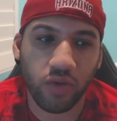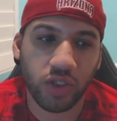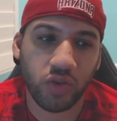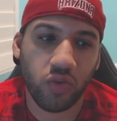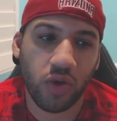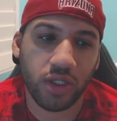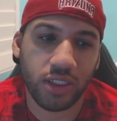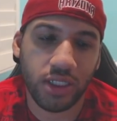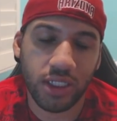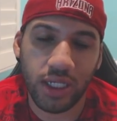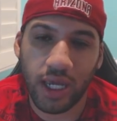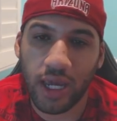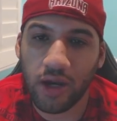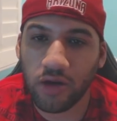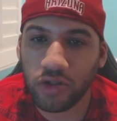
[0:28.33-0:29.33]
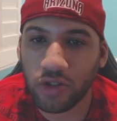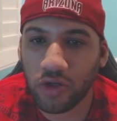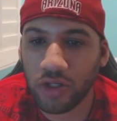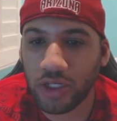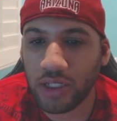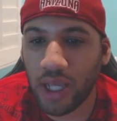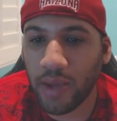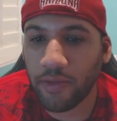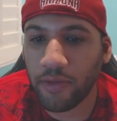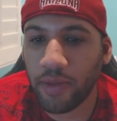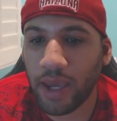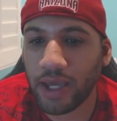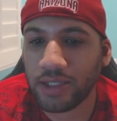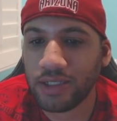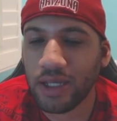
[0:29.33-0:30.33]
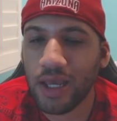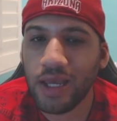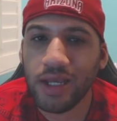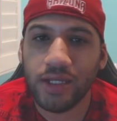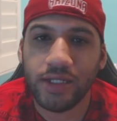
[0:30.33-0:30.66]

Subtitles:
which was the Arizona Diamondbacks